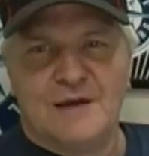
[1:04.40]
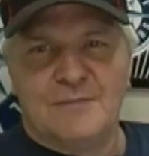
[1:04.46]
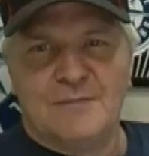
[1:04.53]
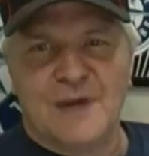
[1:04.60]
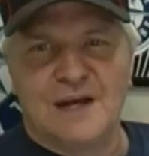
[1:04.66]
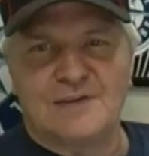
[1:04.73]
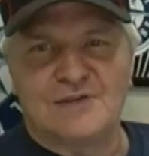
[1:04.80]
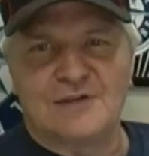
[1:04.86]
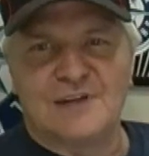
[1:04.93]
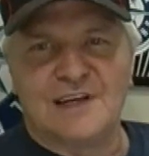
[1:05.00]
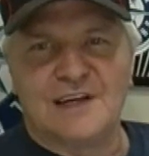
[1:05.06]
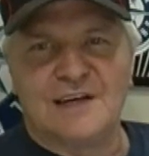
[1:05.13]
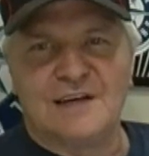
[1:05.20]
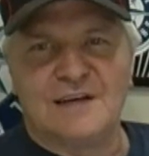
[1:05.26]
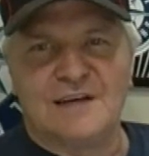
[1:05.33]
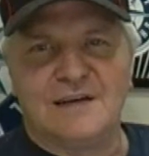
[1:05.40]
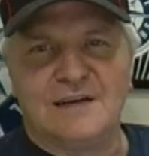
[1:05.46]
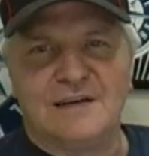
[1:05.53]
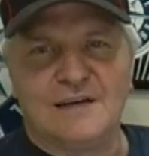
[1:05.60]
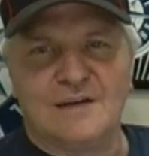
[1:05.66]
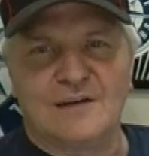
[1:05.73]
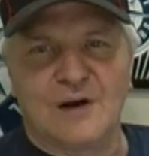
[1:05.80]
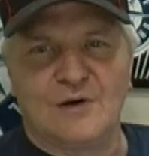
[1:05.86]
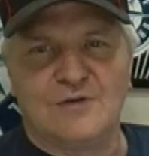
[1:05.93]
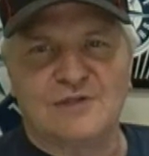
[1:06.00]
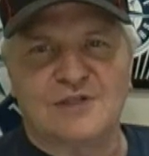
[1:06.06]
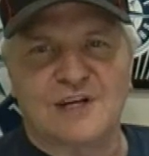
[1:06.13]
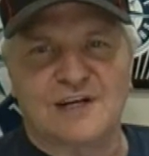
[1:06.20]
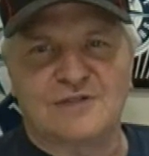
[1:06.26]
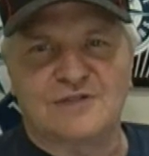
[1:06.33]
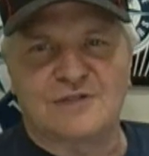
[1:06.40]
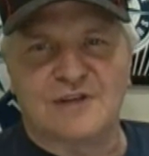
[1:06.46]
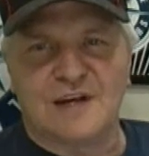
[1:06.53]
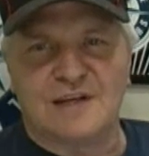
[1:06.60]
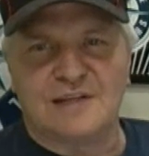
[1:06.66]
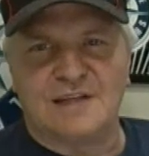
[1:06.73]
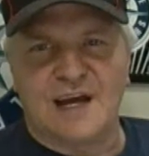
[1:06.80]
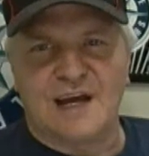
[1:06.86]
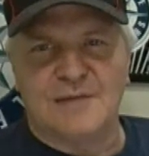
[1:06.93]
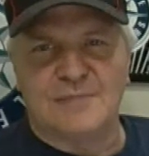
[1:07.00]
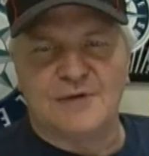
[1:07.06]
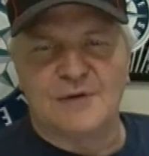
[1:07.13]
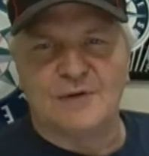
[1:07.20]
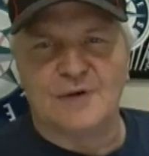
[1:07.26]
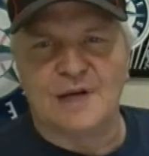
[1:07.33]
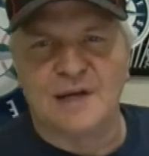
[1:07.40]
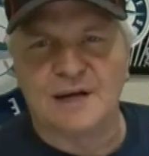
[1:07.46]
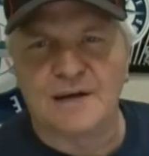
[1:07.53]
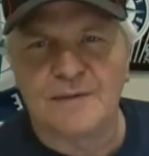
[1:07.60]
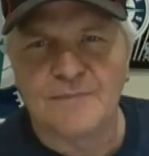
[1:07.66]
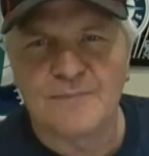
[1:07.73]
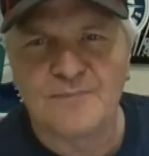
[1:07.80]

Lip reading: Major League coach yesterday, debuting